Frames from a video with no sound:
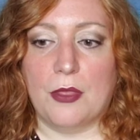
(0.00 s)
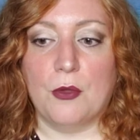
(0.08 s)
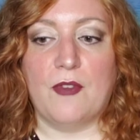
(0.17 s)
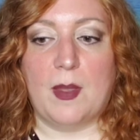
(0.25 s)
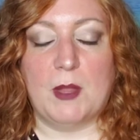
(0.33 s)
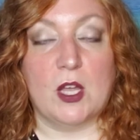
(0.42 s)

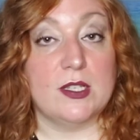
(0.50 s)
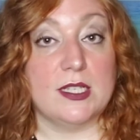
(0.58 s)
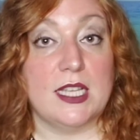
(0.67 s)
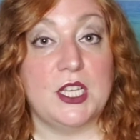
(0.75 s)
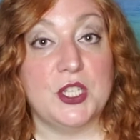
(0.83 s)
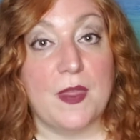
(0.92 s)
family
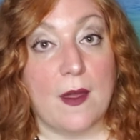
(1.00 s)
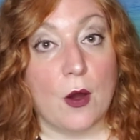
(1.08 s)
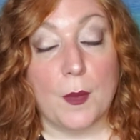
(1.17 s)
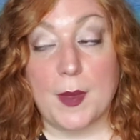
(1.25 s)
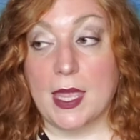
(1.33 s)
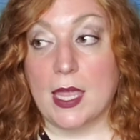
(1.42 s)
constellation
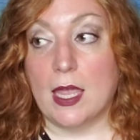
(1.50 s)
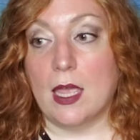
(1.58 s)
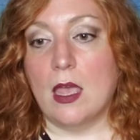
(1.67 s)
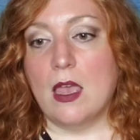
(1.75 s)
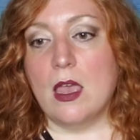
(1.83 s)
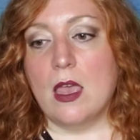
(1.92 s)
therapy,
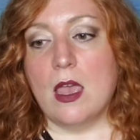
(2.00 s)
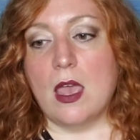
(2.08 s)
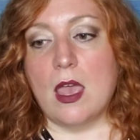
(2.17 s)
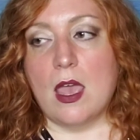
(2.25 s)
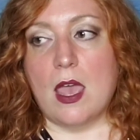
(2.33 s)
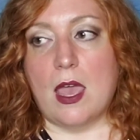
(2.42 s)

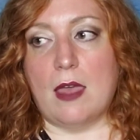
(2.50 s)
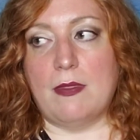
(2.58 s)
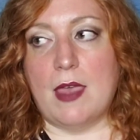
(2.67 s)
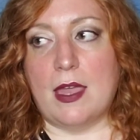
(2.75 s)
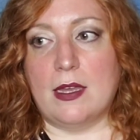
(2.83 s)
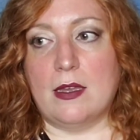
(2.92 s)
and
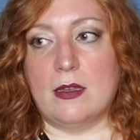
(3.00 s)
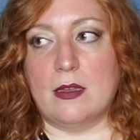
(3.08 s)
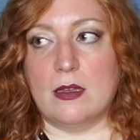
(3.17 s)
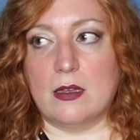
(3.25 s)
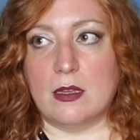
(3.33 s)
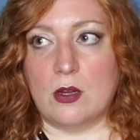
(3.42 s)
then,
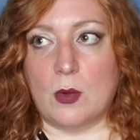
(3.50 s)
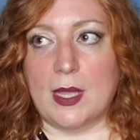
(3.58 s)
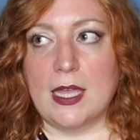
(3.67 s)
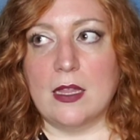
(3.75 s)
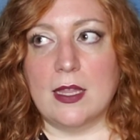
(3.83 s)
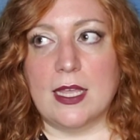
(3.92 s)

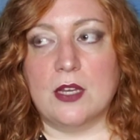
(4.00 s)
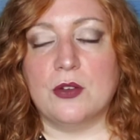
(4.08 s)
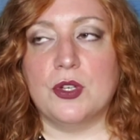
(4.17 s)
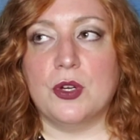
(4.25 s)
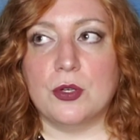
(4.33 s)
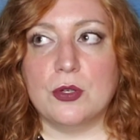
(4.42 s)
healing
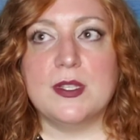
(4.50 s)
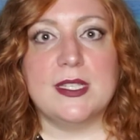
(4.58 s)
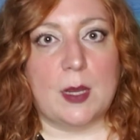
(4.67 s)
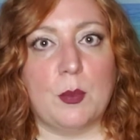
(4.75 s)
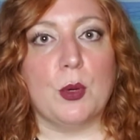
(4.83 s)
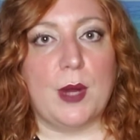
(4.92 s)
internal
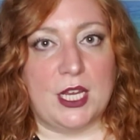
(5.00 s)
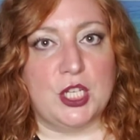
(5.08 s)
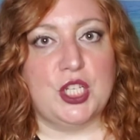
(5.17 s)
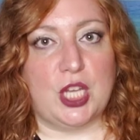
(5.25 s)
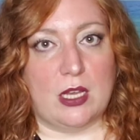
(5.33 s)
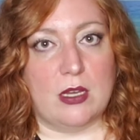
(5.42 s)

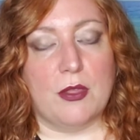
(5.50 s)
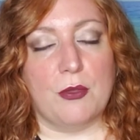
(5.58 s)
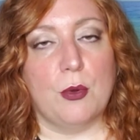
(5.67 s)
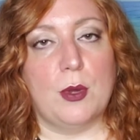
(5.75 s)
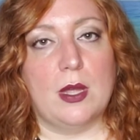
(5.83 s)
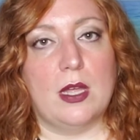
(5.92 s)
separation
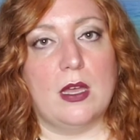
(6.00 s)
through